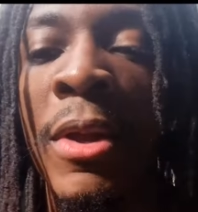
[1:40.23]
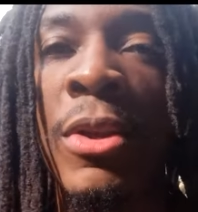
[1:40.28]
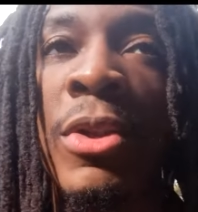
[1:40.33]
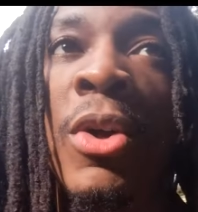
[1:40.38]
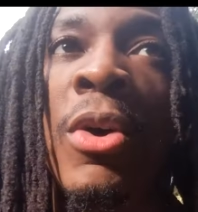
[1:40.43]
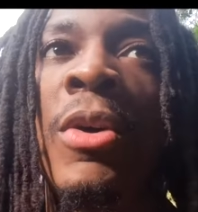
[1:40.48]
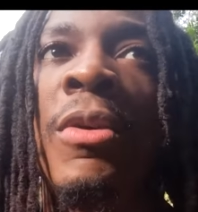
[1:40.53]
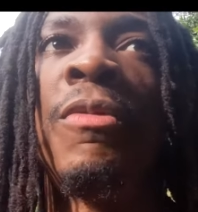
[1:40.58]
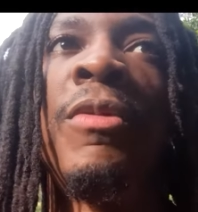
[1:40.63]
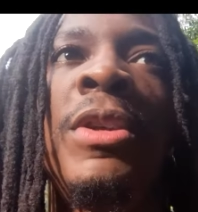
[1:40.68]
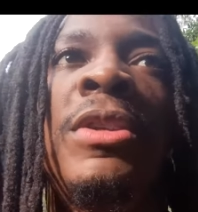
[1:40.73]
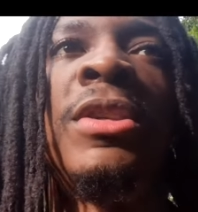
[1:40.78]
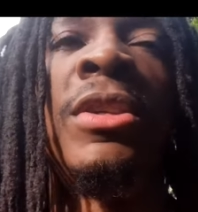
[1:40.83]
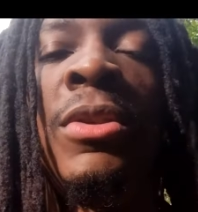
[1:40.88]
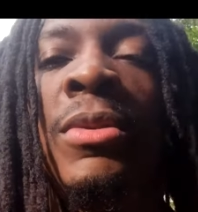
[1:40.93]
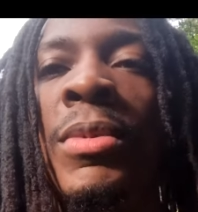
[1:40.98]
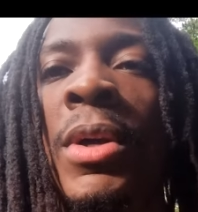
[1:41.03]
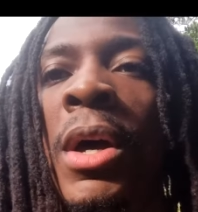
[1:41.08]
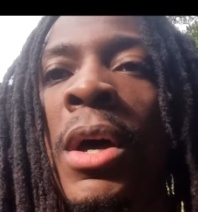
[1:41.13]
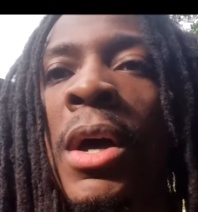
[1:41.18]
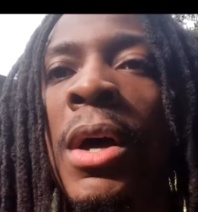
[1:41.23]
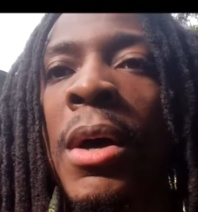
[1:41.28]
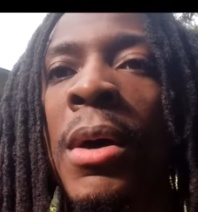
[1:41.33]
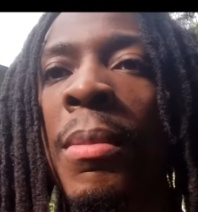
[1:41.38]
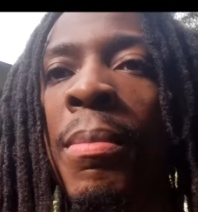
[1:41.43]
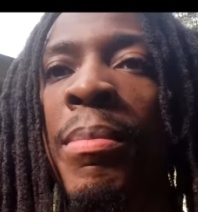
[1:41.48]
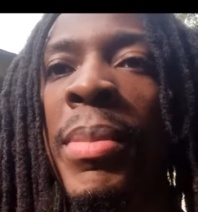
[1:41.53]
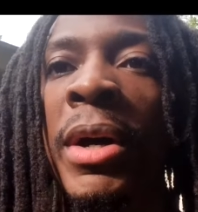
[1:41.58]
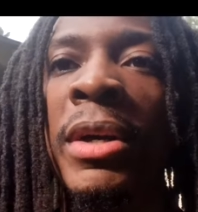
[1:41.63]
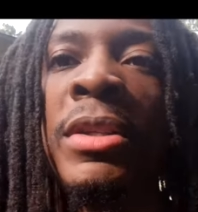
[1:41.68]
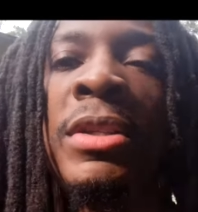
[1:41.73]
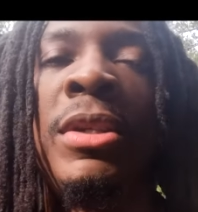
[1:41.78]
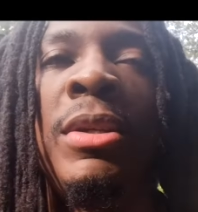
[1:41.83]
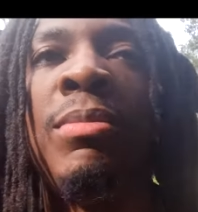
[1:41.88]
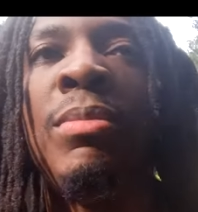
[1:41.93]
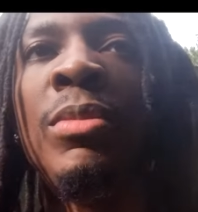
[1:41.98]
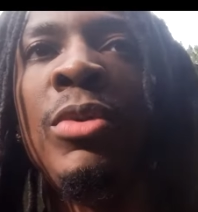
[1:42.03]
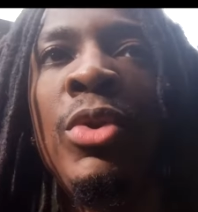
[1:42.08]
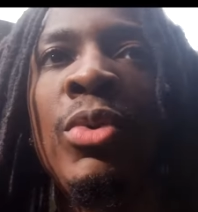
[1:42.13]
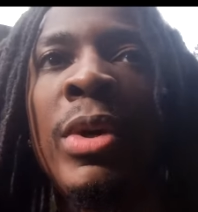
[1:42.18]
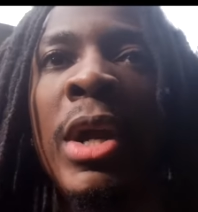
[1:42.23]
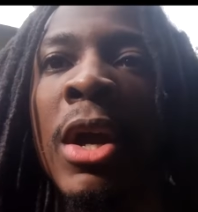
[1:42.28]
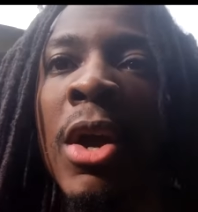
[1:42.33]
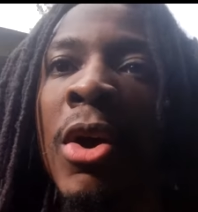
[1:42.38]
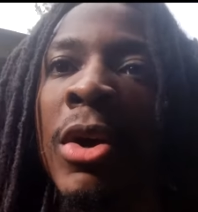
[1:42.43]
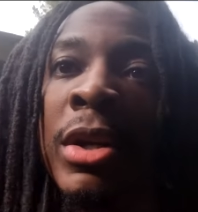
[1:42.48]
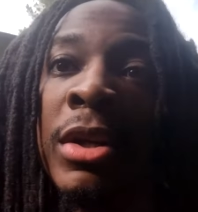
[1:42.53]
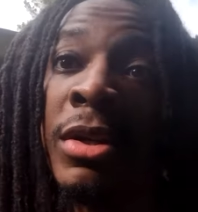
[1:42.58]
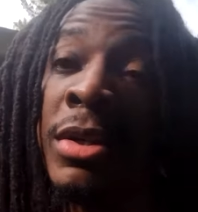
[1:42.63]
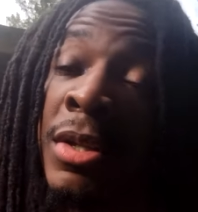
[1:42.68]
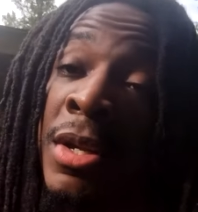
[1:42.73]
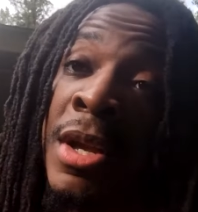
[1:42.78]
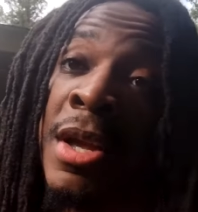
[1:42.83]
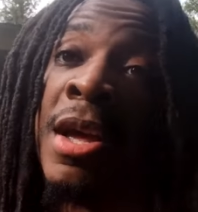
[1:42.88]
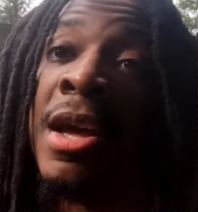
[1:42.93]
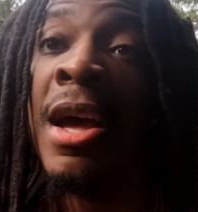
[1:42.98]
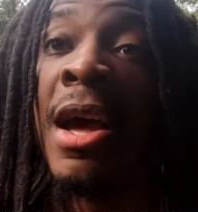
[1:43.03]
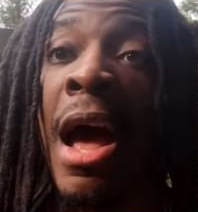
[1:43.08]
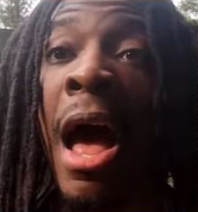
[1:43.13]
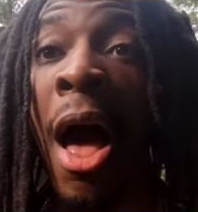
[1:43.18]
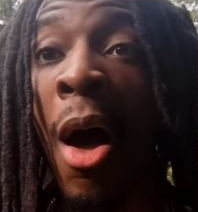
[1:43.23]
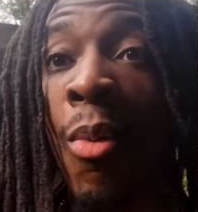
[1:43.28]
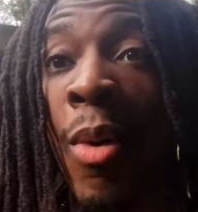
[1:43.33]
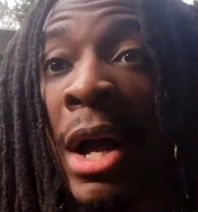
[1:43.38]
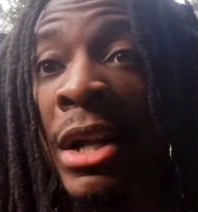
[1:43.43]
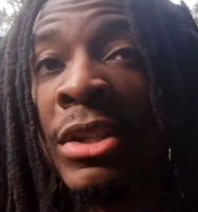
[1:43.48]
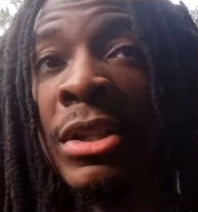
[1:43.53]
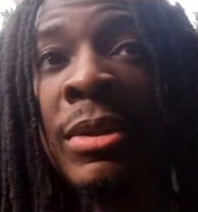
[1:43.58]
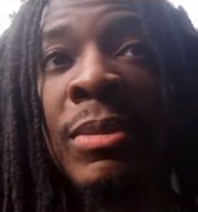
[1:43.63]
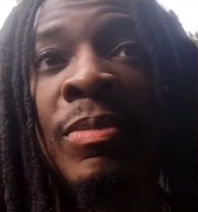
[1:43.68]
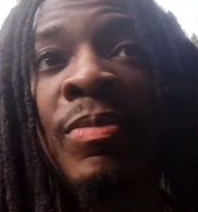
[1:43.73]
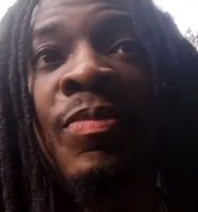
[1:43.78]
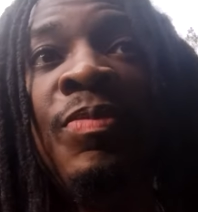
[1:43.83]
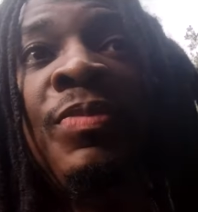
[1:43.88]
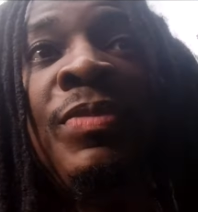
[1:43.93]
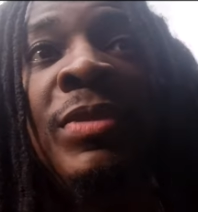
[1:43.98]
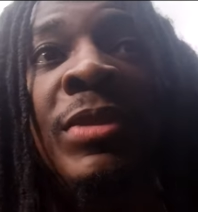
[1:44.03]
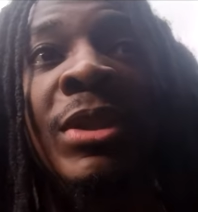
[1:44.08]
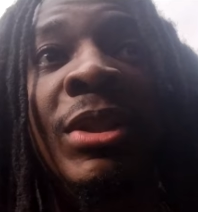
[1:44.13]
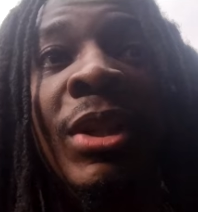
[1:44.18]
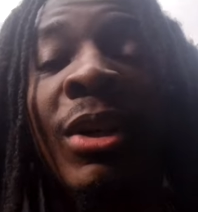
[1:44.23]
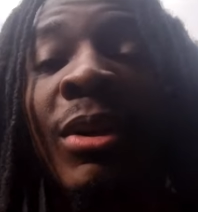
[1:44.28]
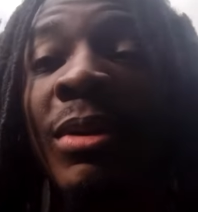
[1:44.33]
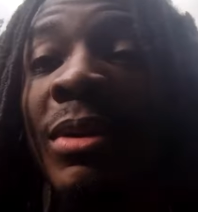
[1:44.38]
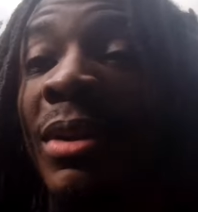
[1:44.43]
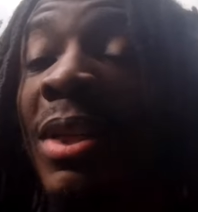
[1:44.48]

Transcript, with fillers: You know, if it's his uh, Bugzy UK artist, I watch it. You know,